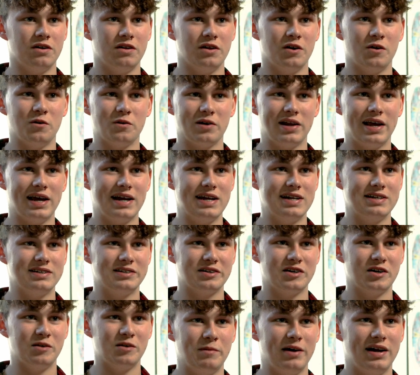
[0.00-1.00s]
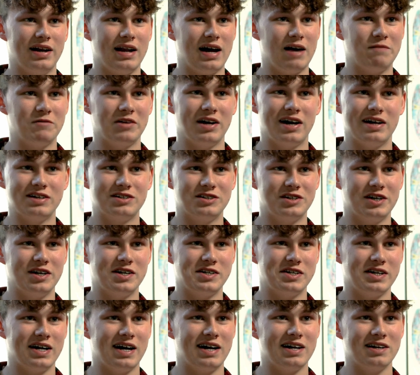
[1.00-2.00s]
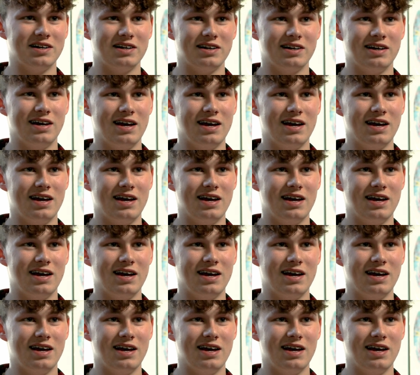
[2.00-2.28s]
the old ladies to in, have a nice chit chat,